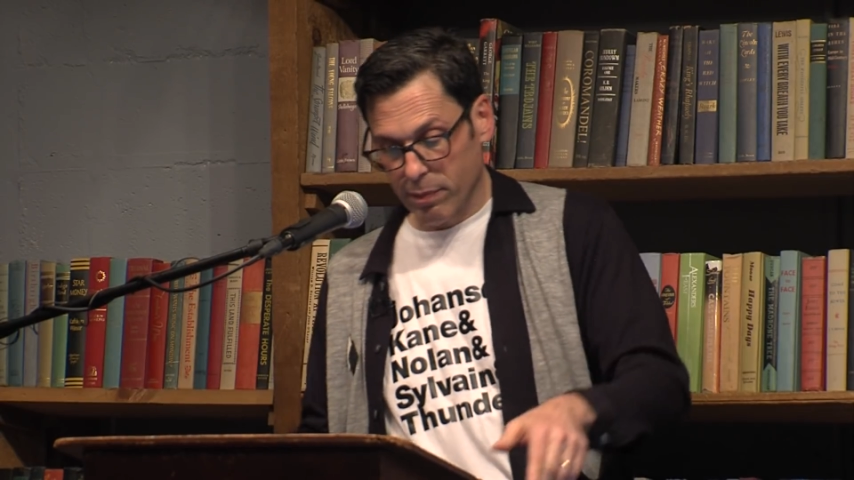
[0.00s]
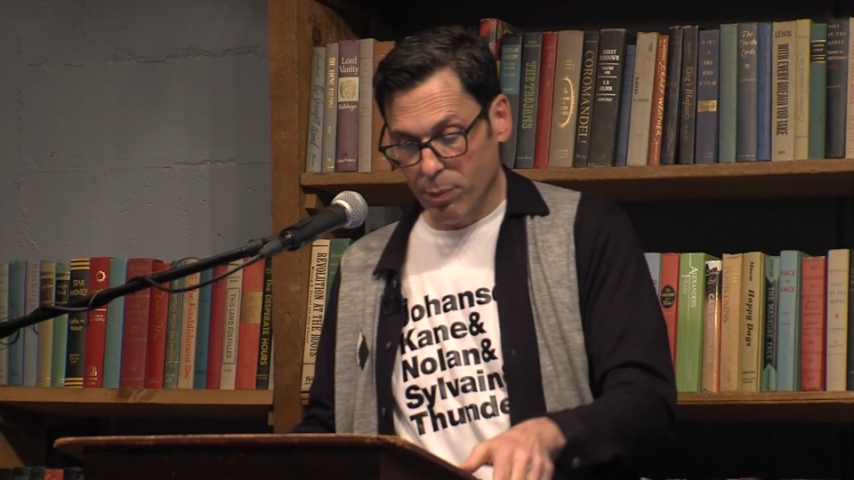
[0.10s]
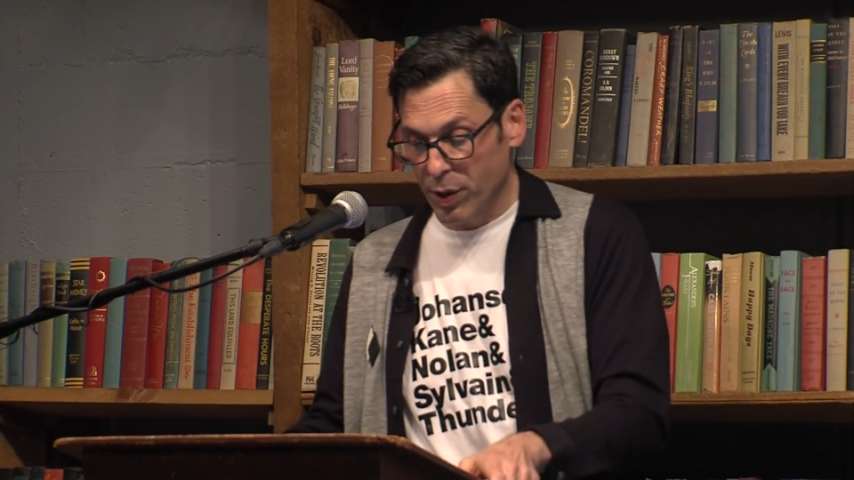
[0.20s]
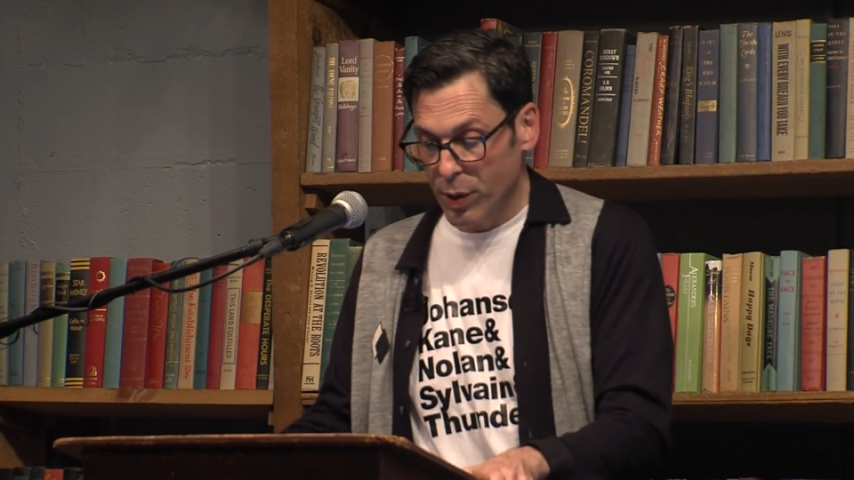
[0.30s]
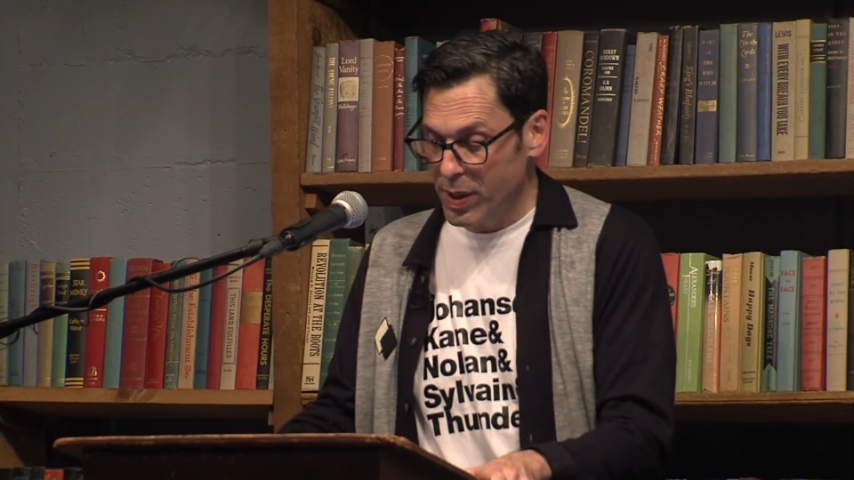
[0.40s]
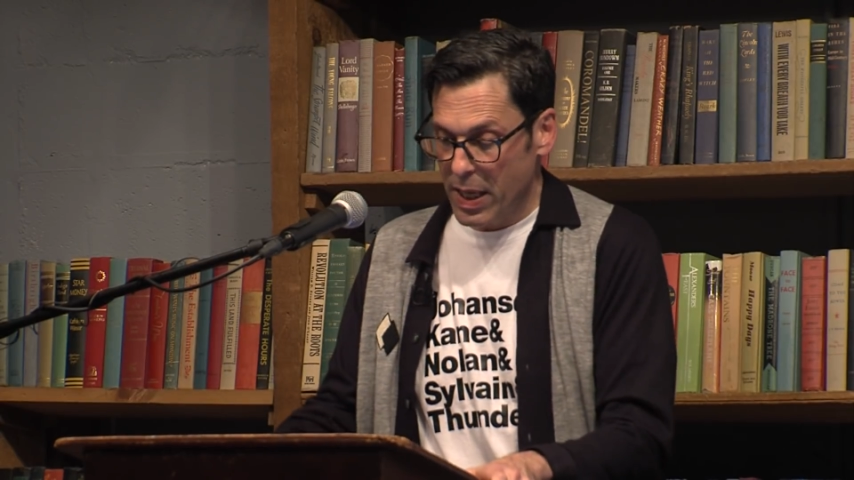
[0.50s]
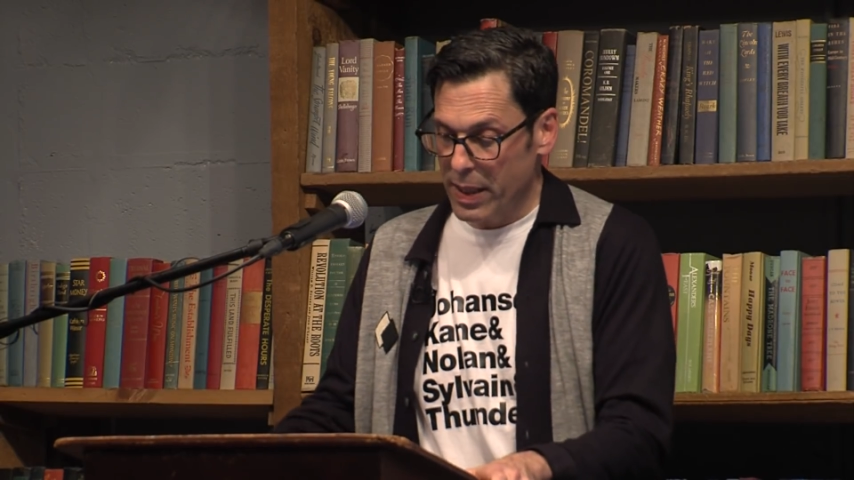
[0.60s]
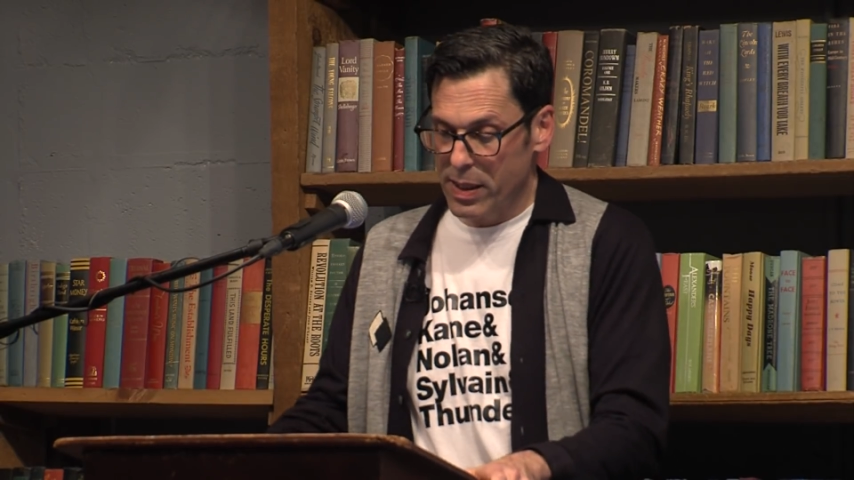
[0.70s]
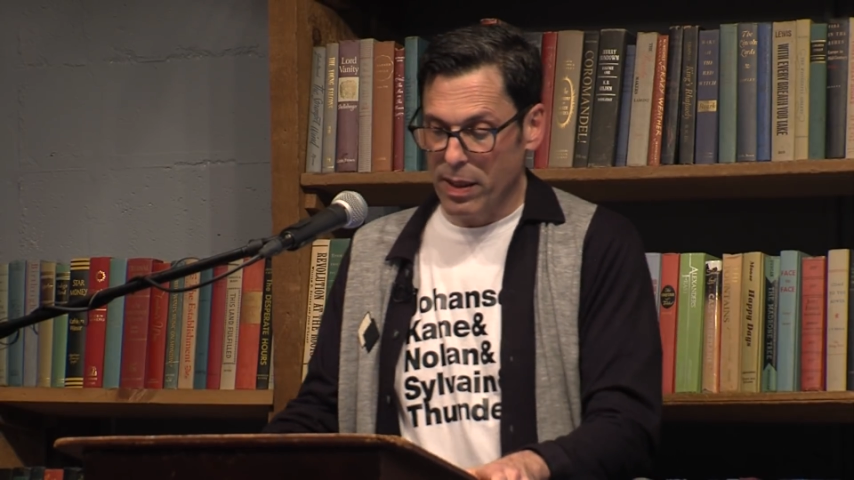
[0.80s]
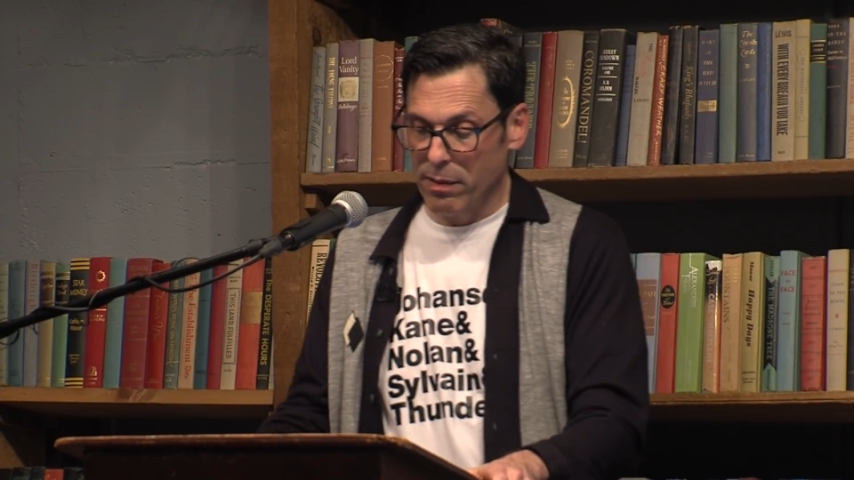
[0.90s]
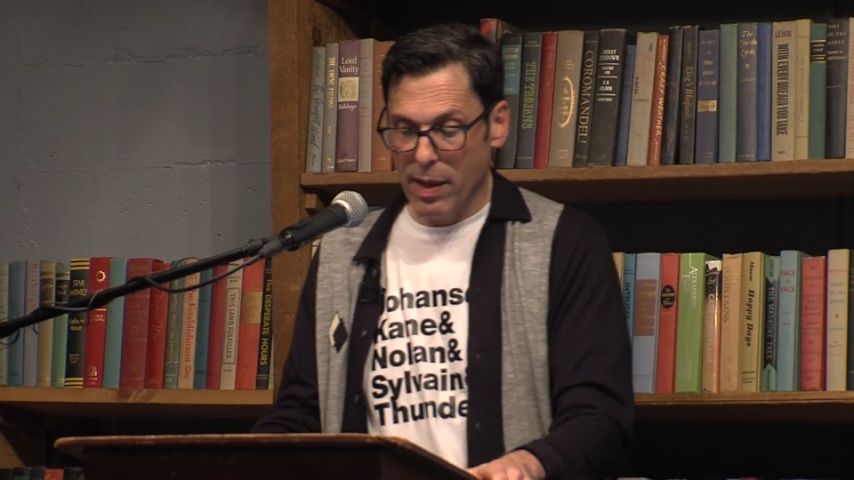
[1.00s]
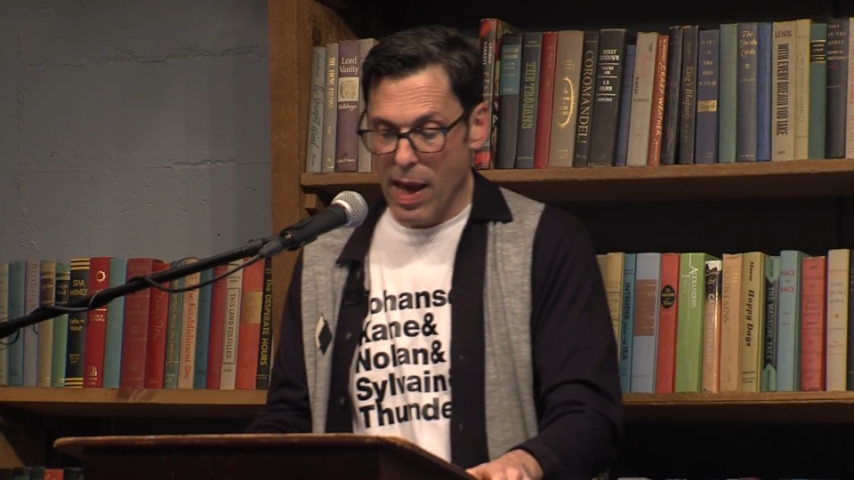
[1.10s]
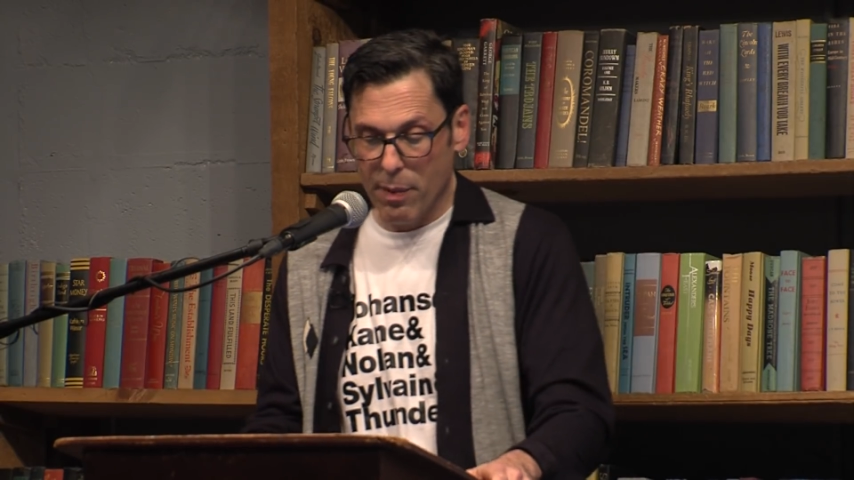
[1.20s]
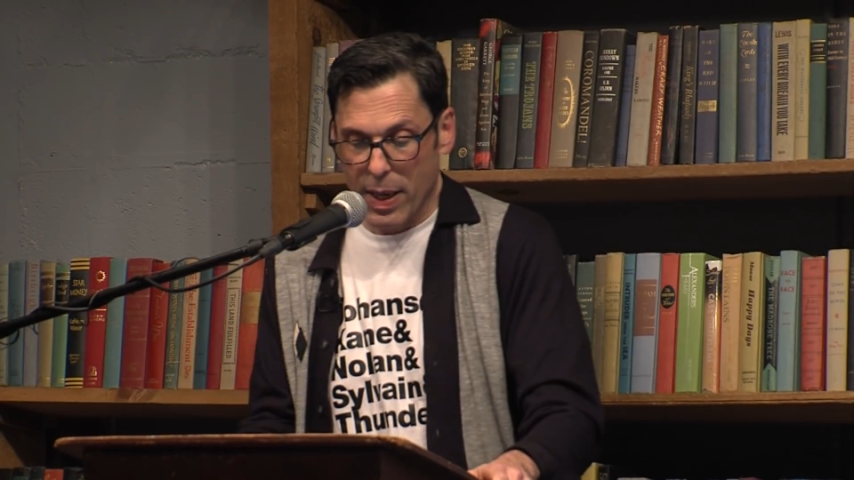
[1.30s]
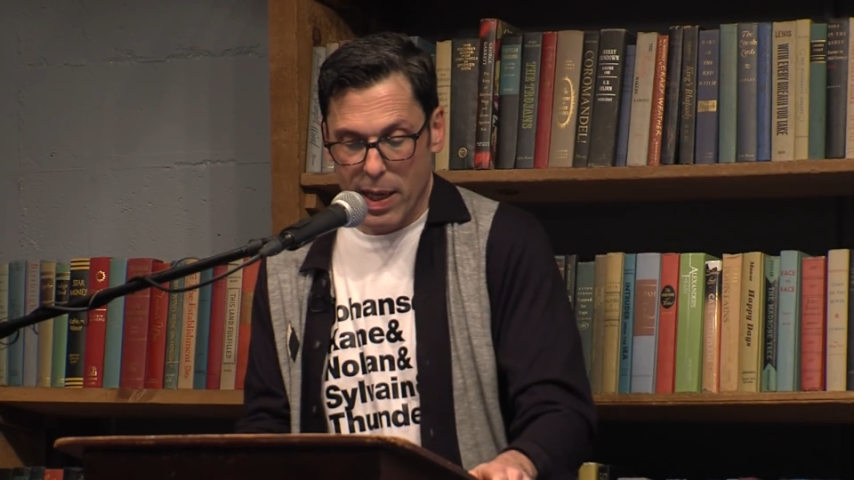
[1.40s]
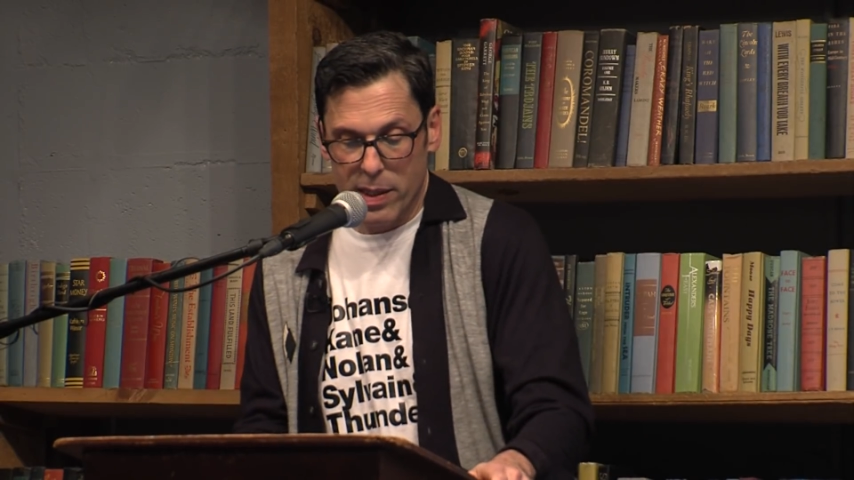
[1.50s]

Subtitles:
produced hits and had many